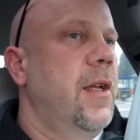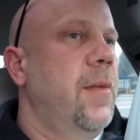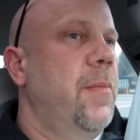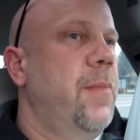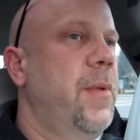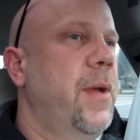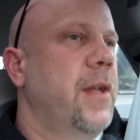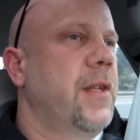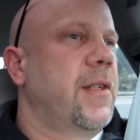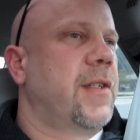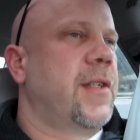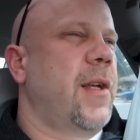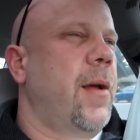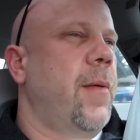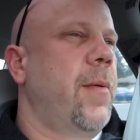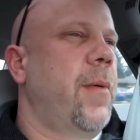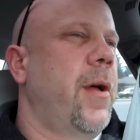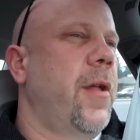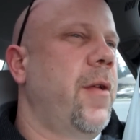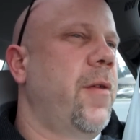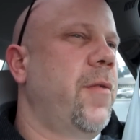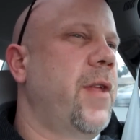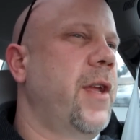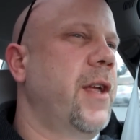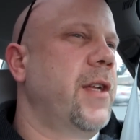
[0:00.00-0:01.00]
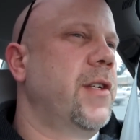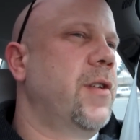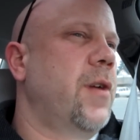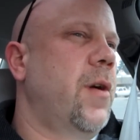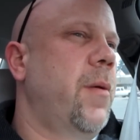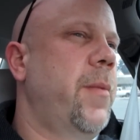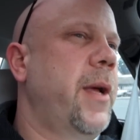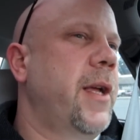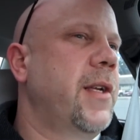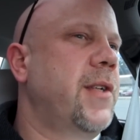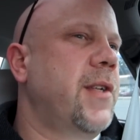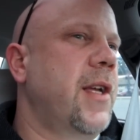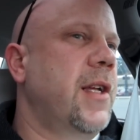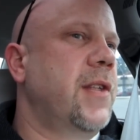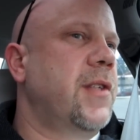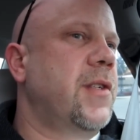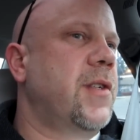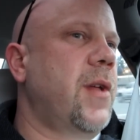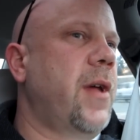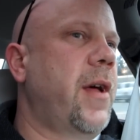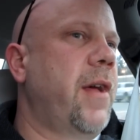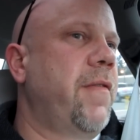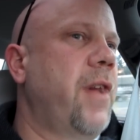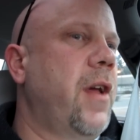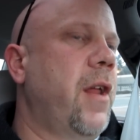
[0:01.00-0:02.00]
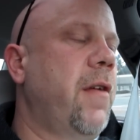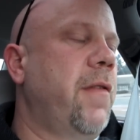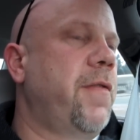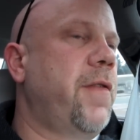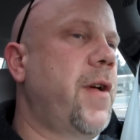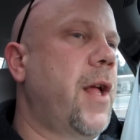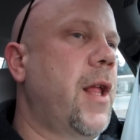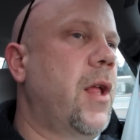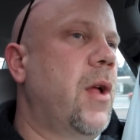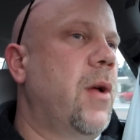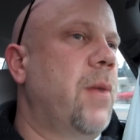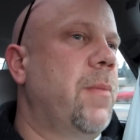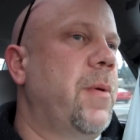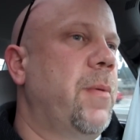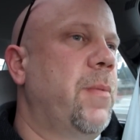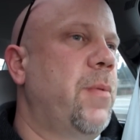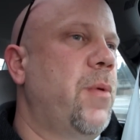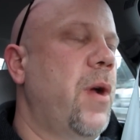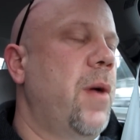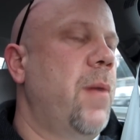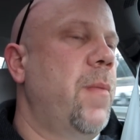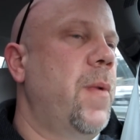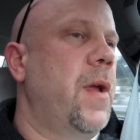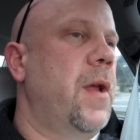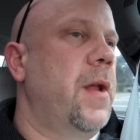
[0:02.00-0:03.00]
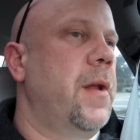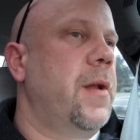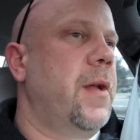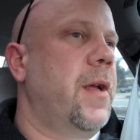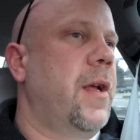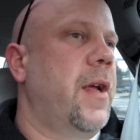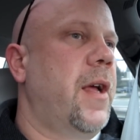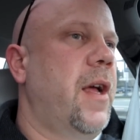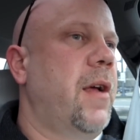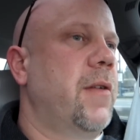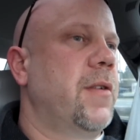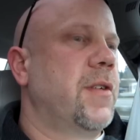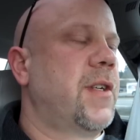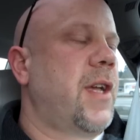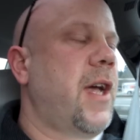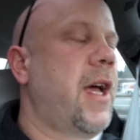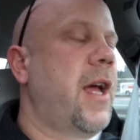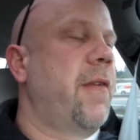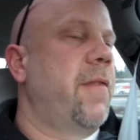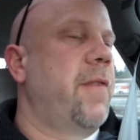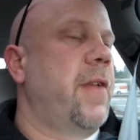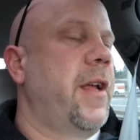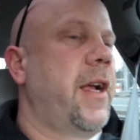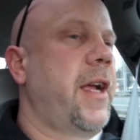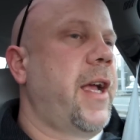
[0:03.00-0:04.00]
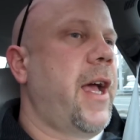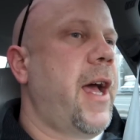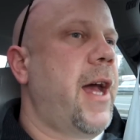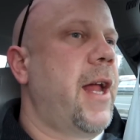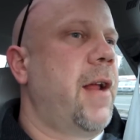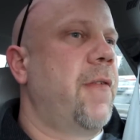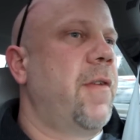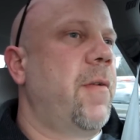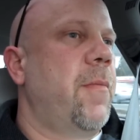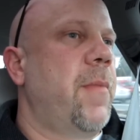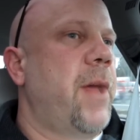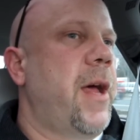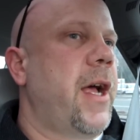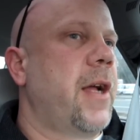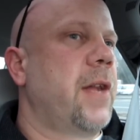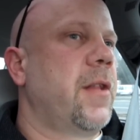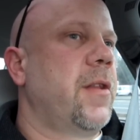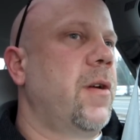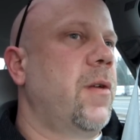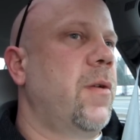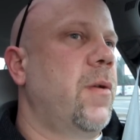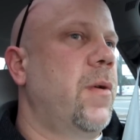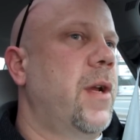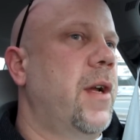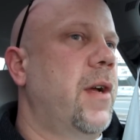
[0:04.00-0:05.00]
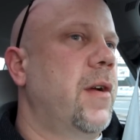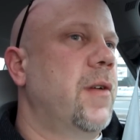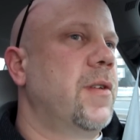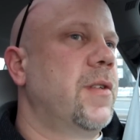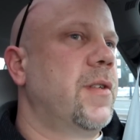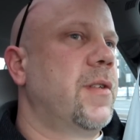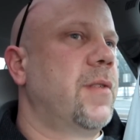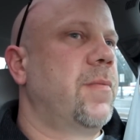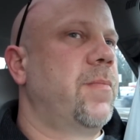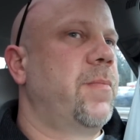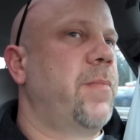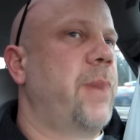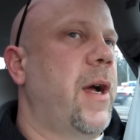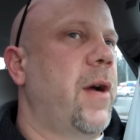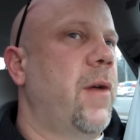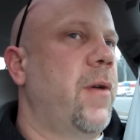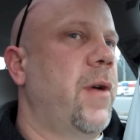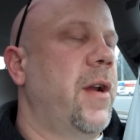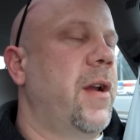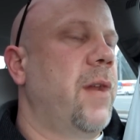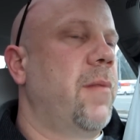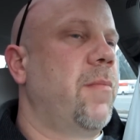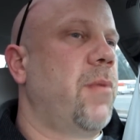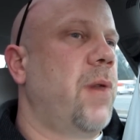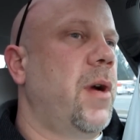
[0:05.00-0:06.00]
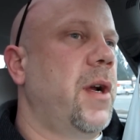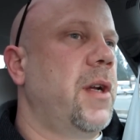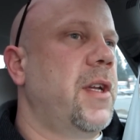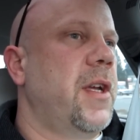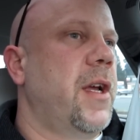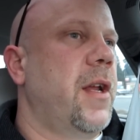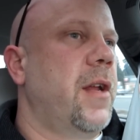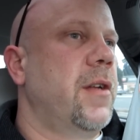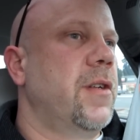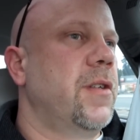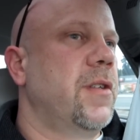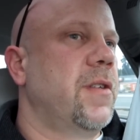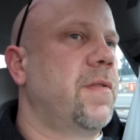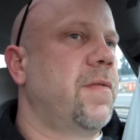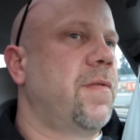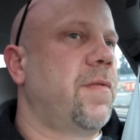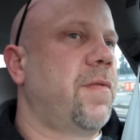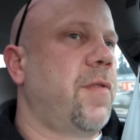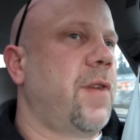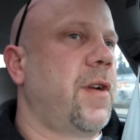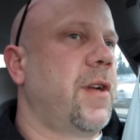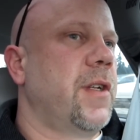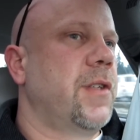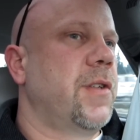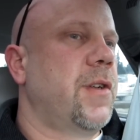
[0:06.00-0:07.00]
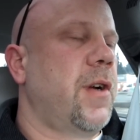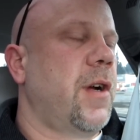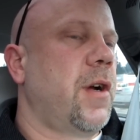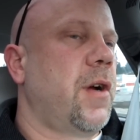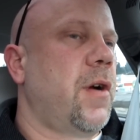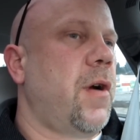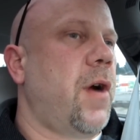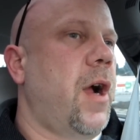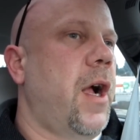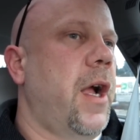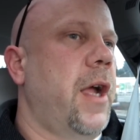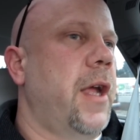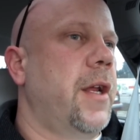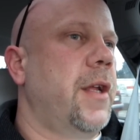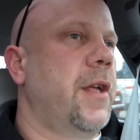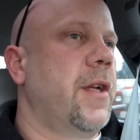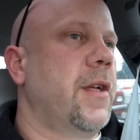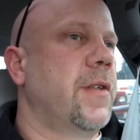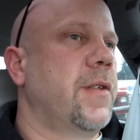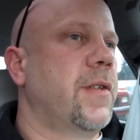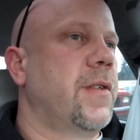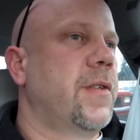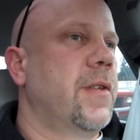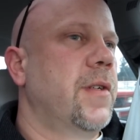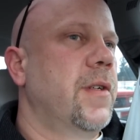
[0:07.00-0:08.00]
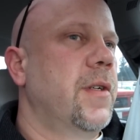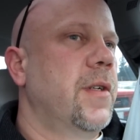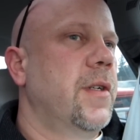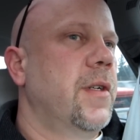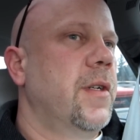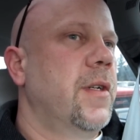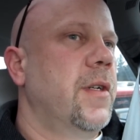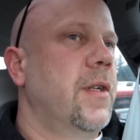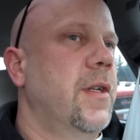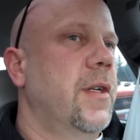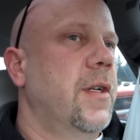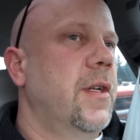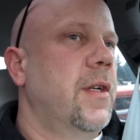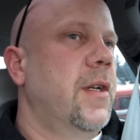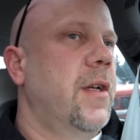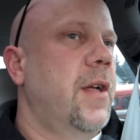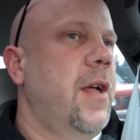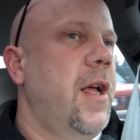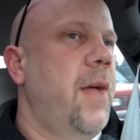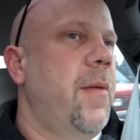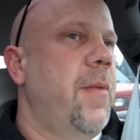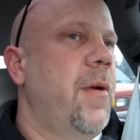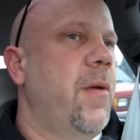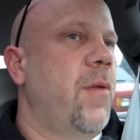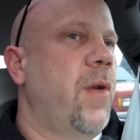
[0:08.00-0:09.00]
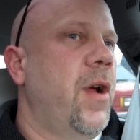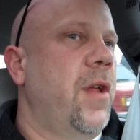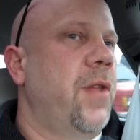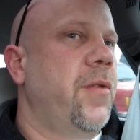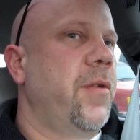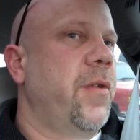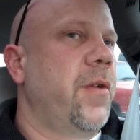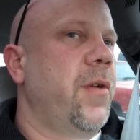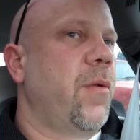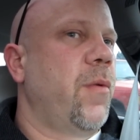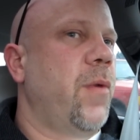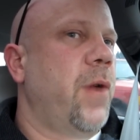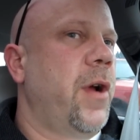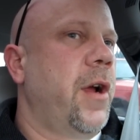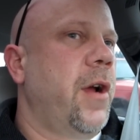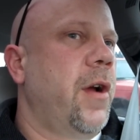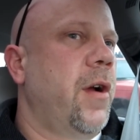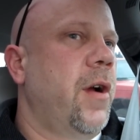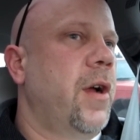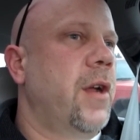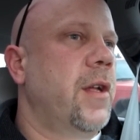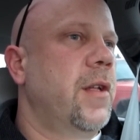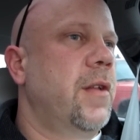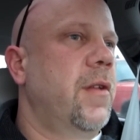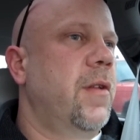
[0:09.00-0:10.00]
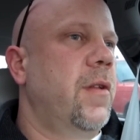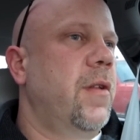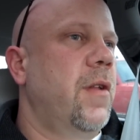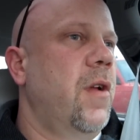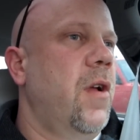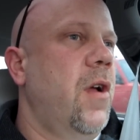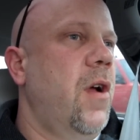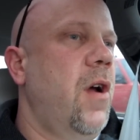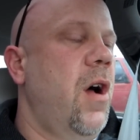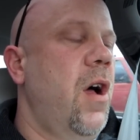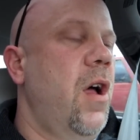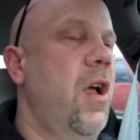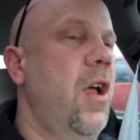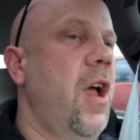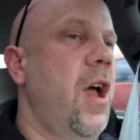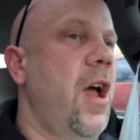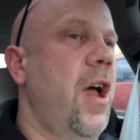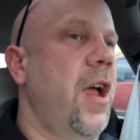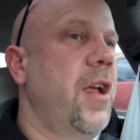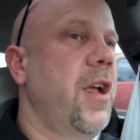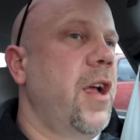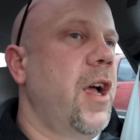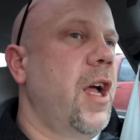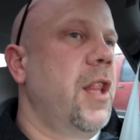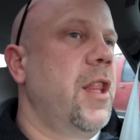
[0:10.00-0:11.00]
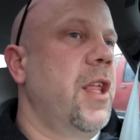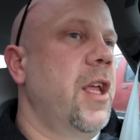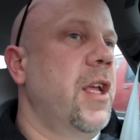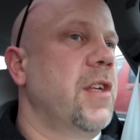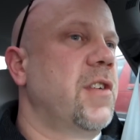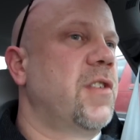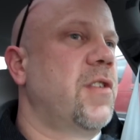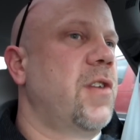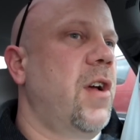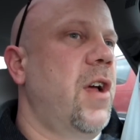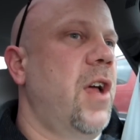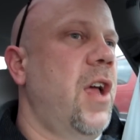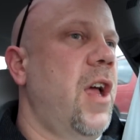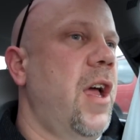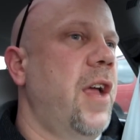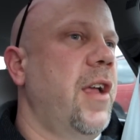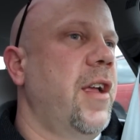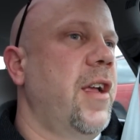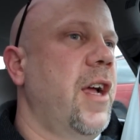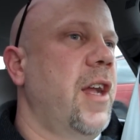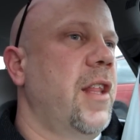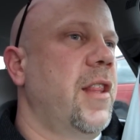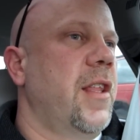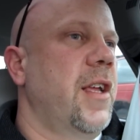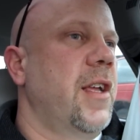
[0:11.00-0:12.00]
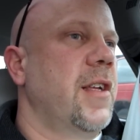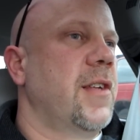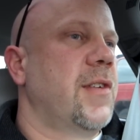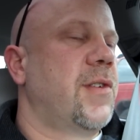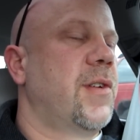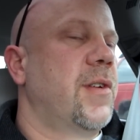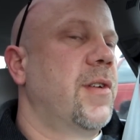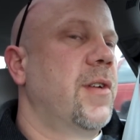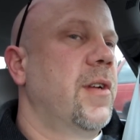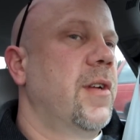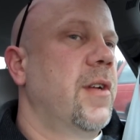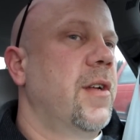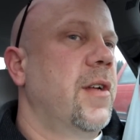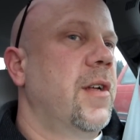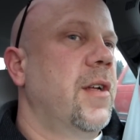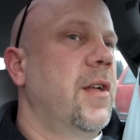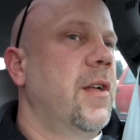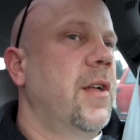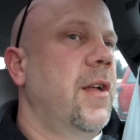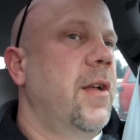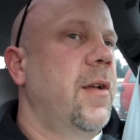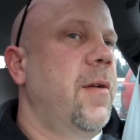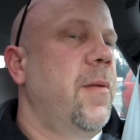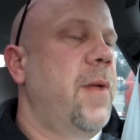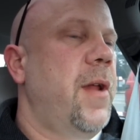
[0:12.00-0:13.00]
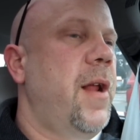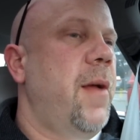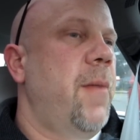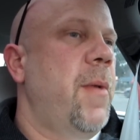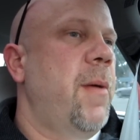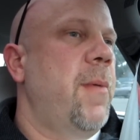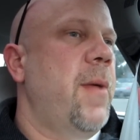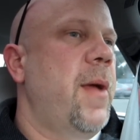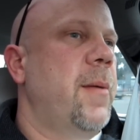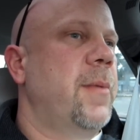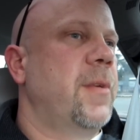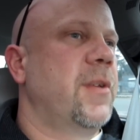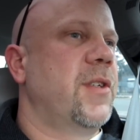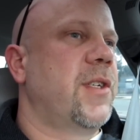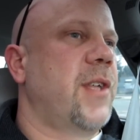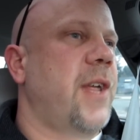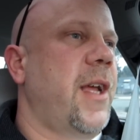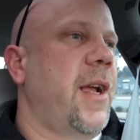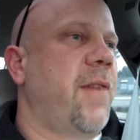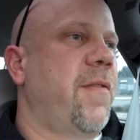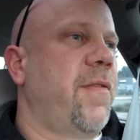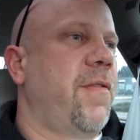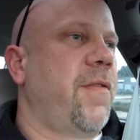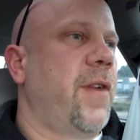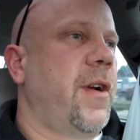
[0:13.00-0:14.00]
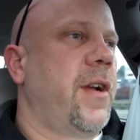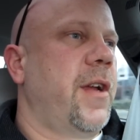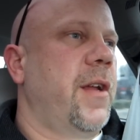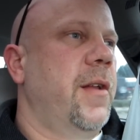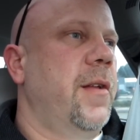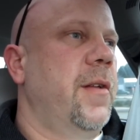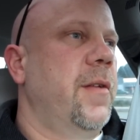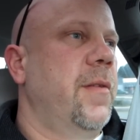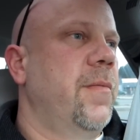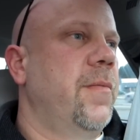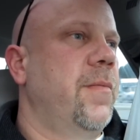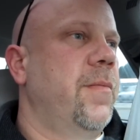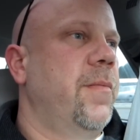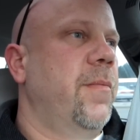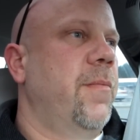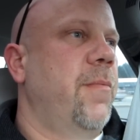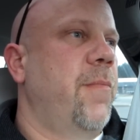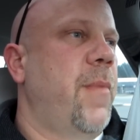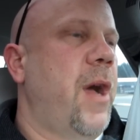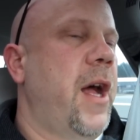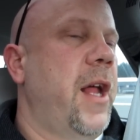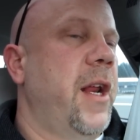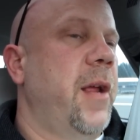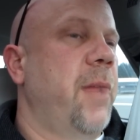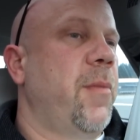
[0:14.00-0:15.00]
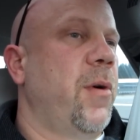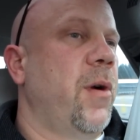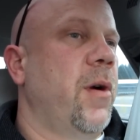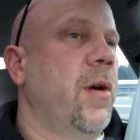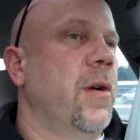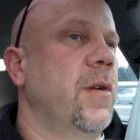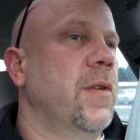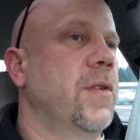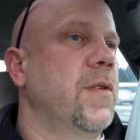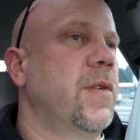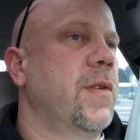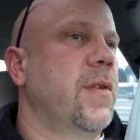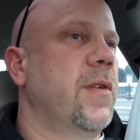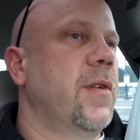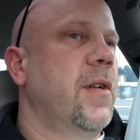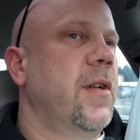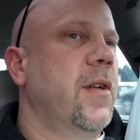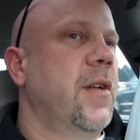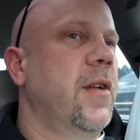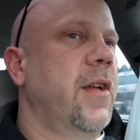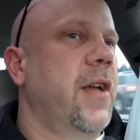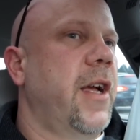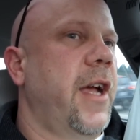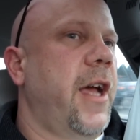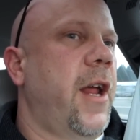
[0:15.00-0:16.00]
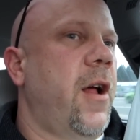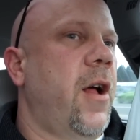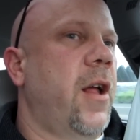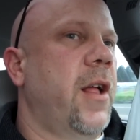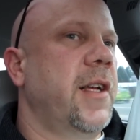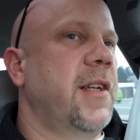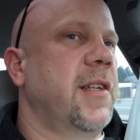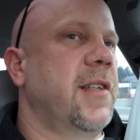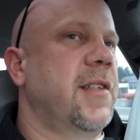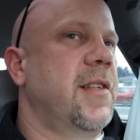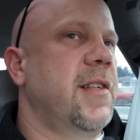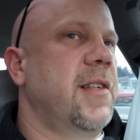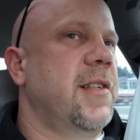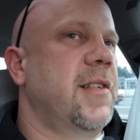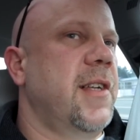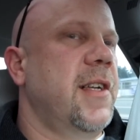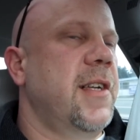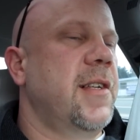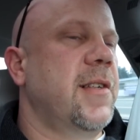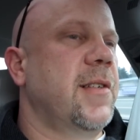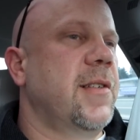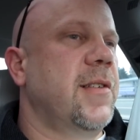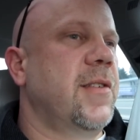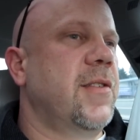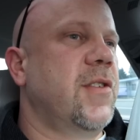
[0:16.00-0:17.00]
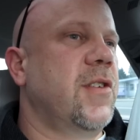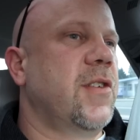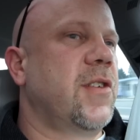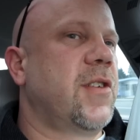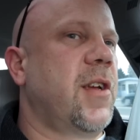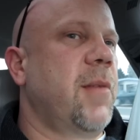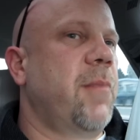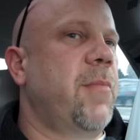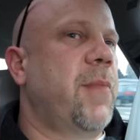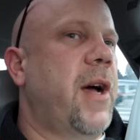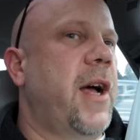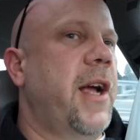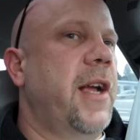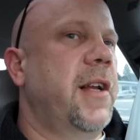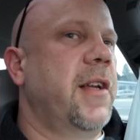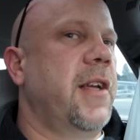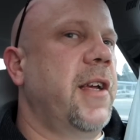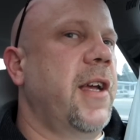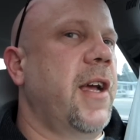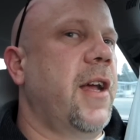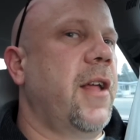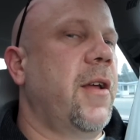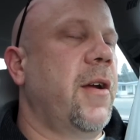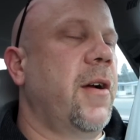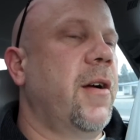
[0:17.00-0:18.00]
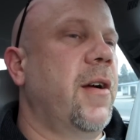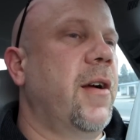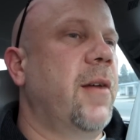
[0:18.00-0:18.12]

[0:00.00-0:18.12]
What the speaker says: But some other things don't make sense, so I've got a follow-up appointment. I was kind of like out of it back there when I was about ready to break down and just freaking start crying. I've been run through the ringer on, oh yeah, you got this, oh yeah, you got this. But maybe I'm just like freaking Monty Burns. I got all these diseases just combined together.